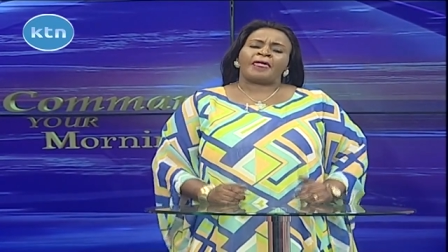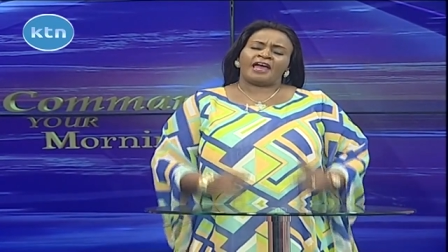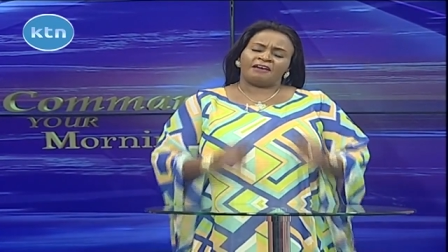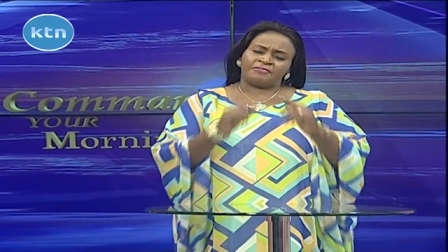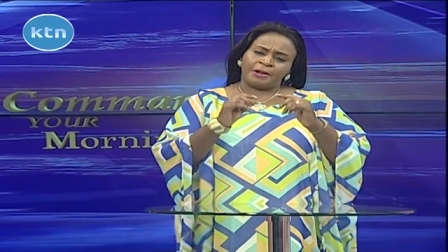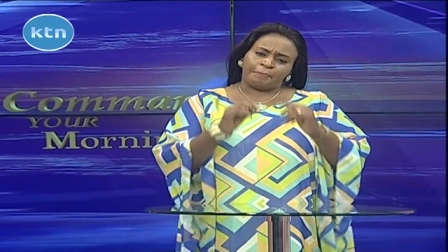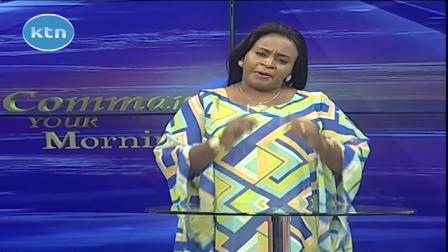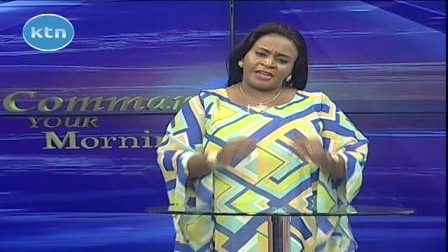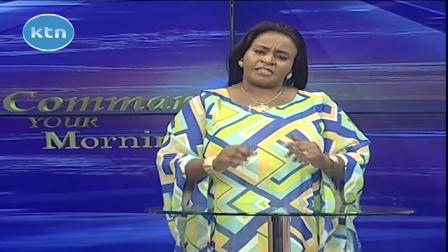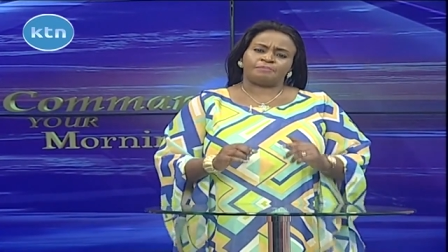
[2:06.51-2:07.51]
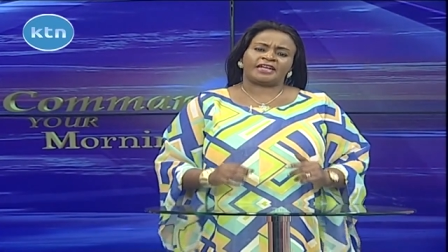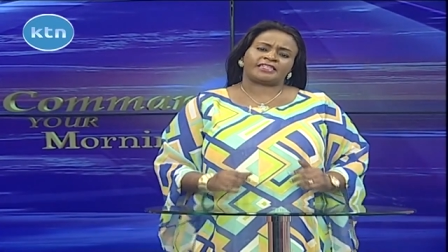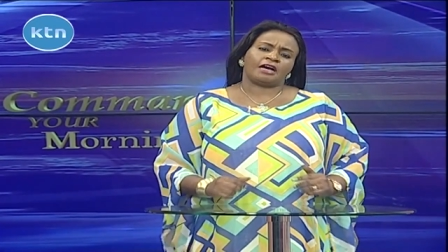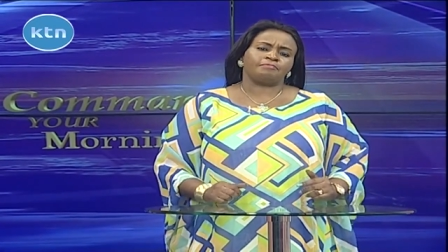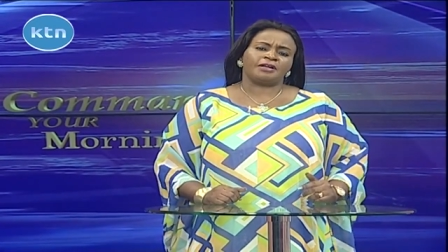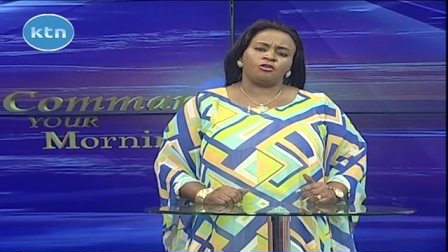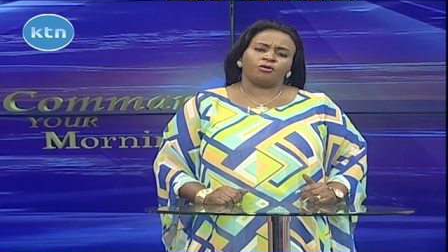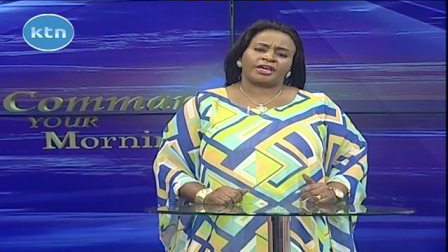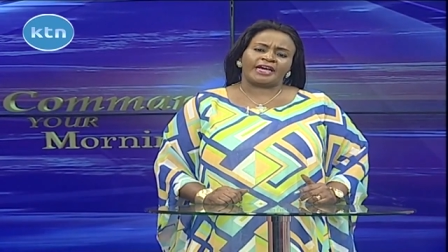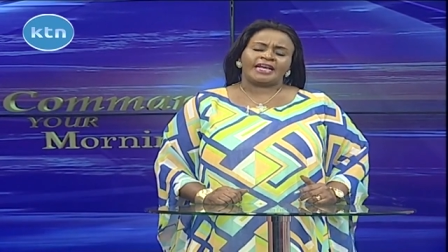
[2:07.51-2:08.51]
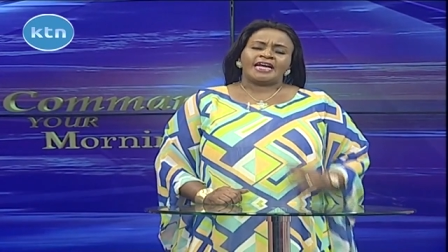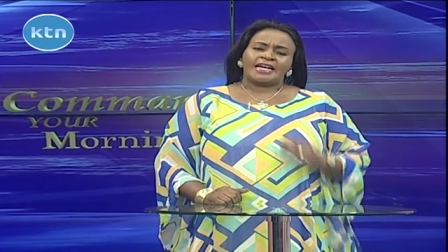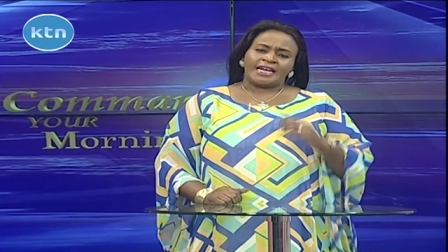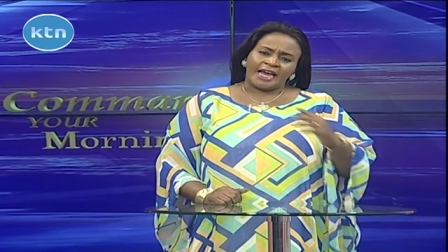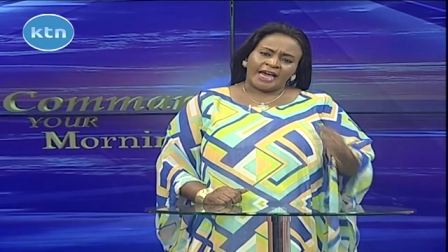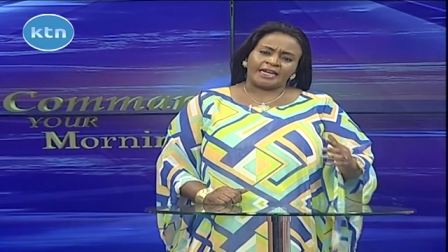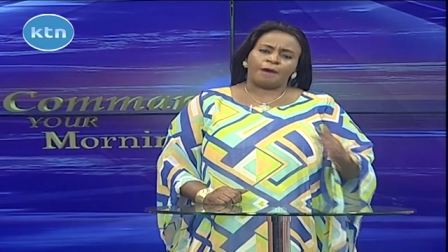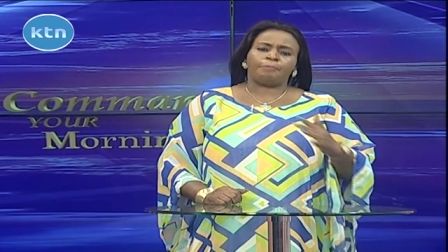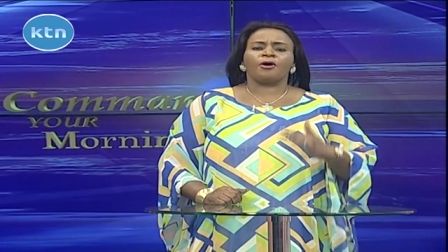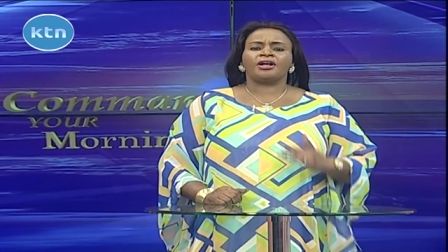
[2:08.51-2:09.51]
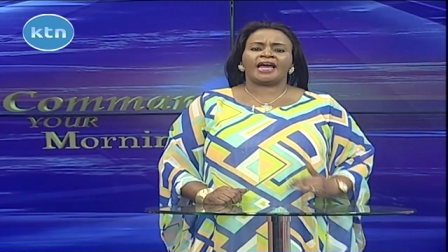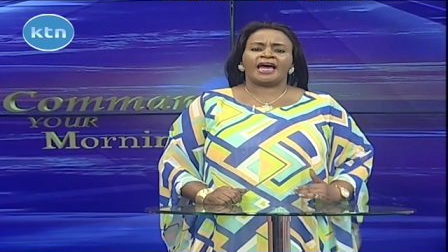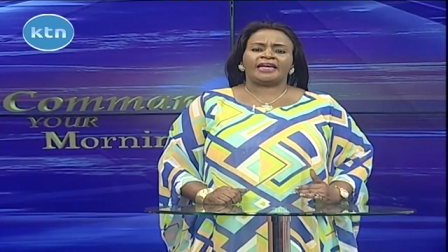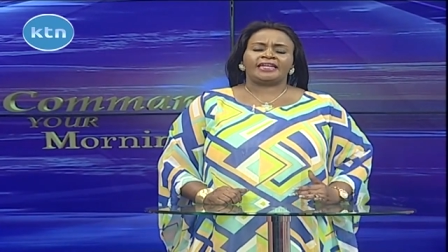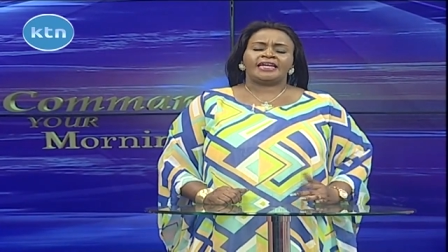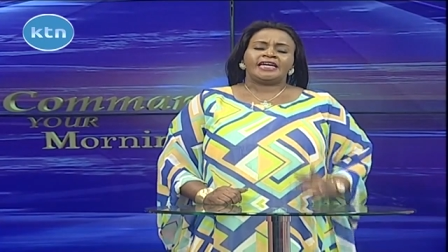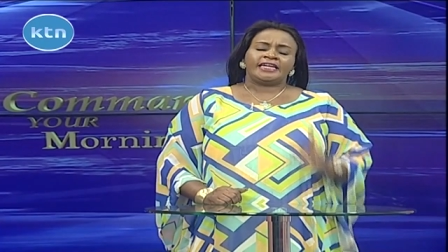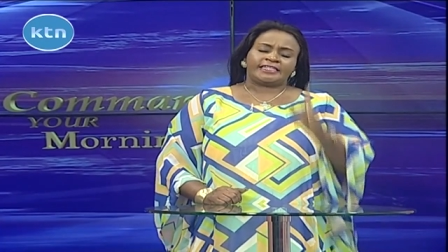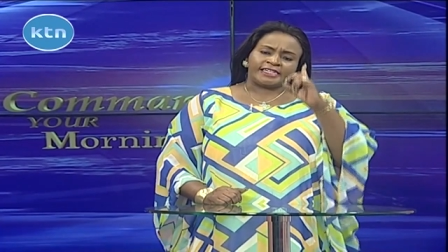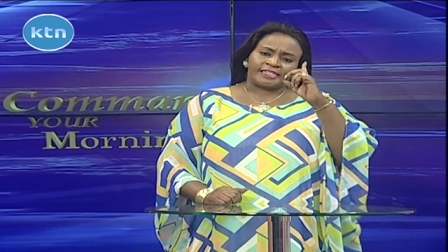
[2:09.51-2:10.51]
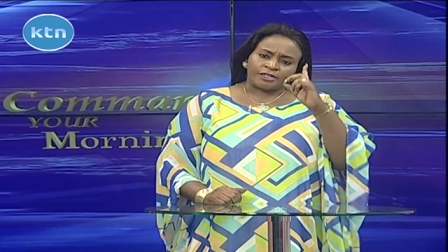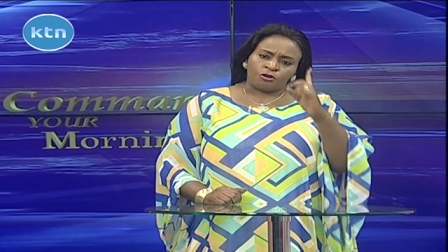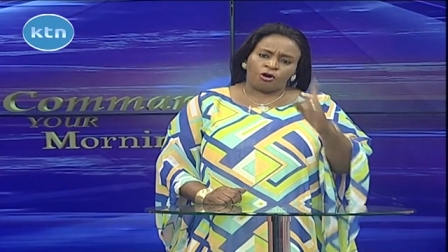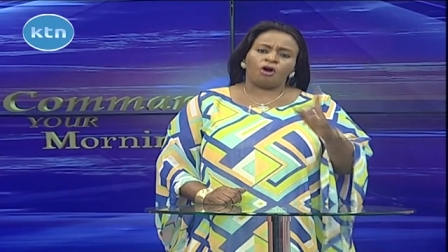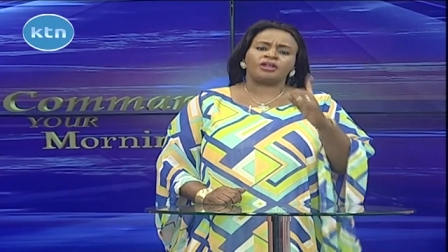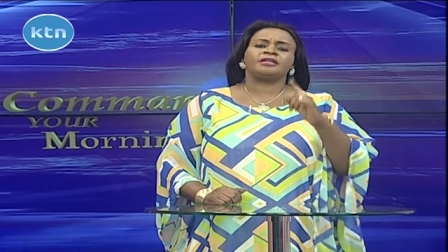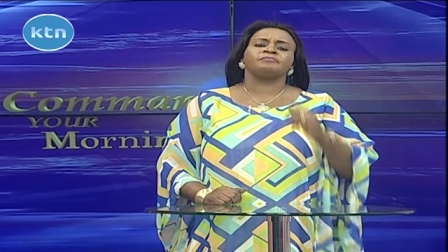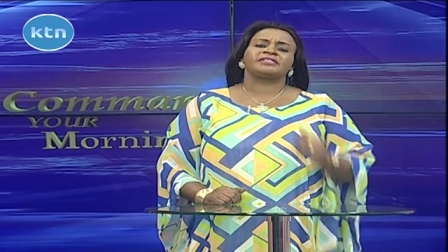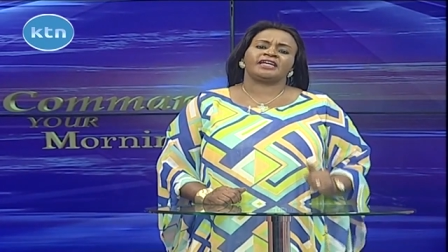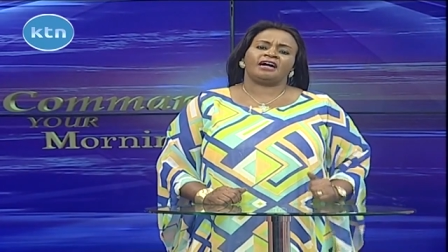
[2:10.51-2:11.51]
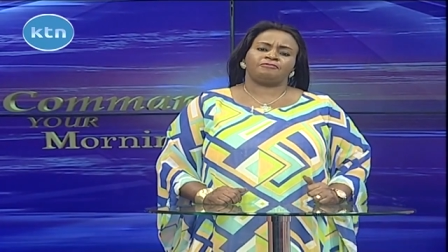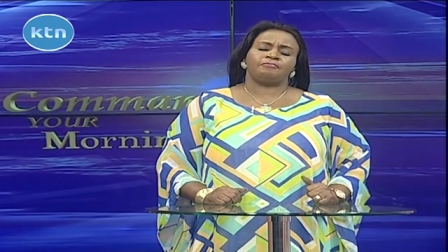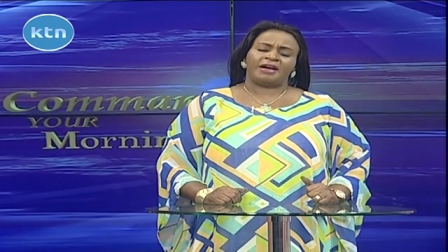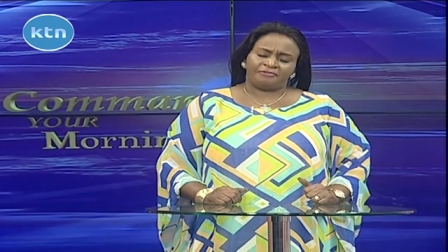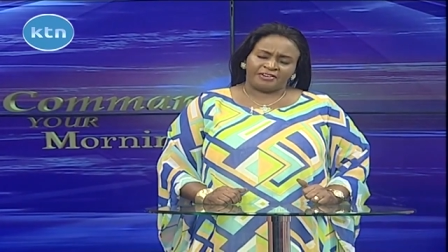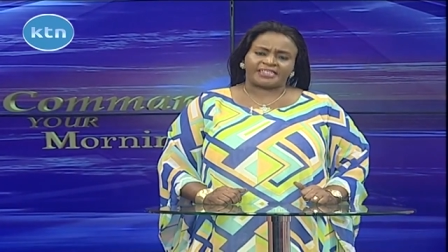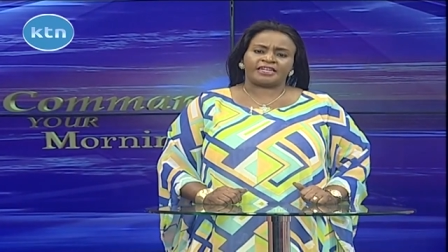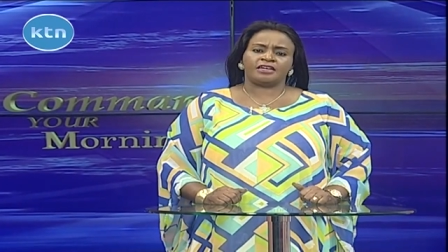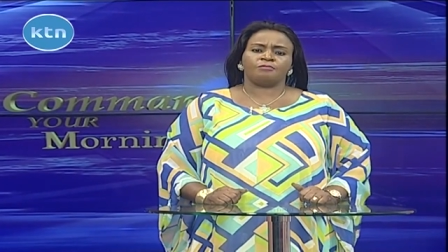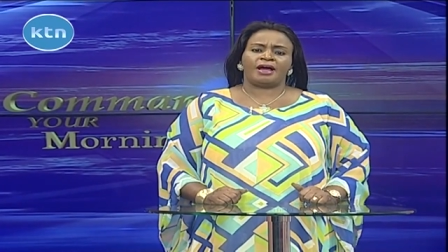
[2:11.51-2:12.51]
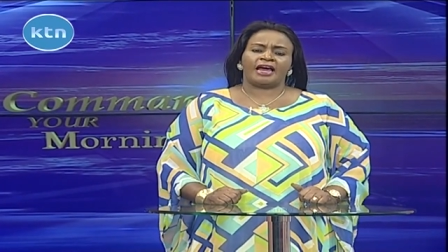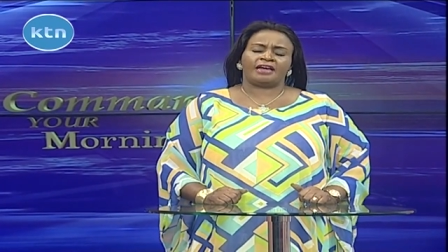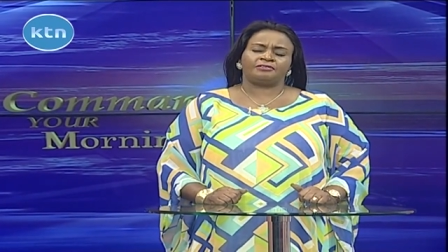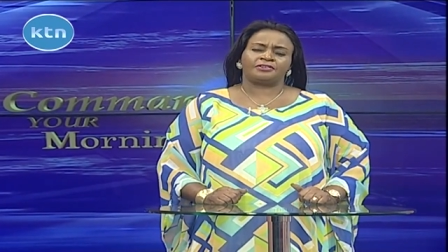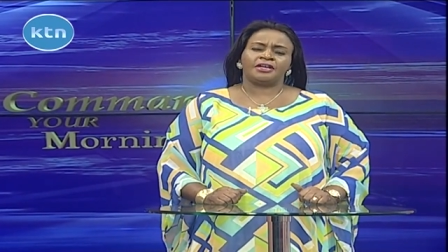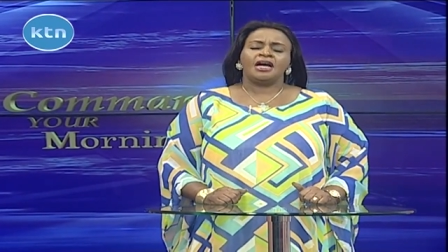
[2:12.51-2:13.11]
every precept that I've been looking, line upon line, it is God Himself manifesting in my life.